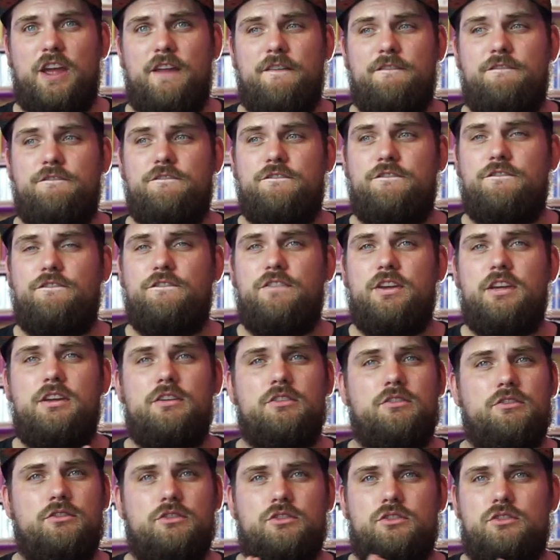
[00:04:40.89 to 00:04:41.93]
It
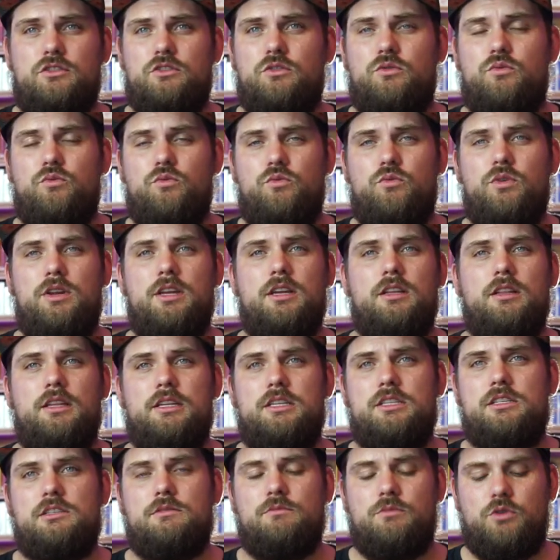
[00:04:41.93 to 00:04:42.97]
feels really
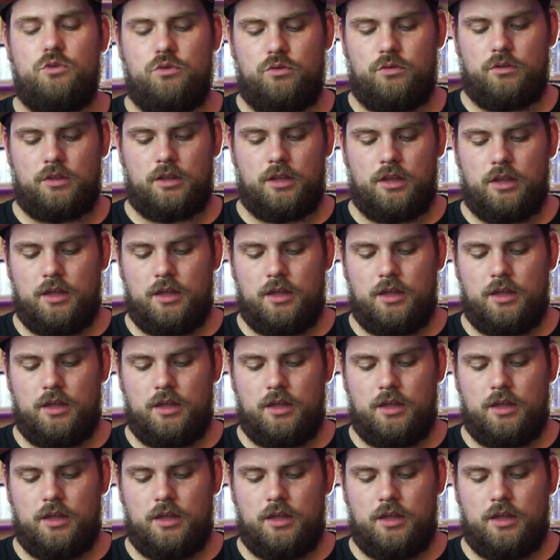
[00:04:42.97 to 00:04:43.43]
smooth.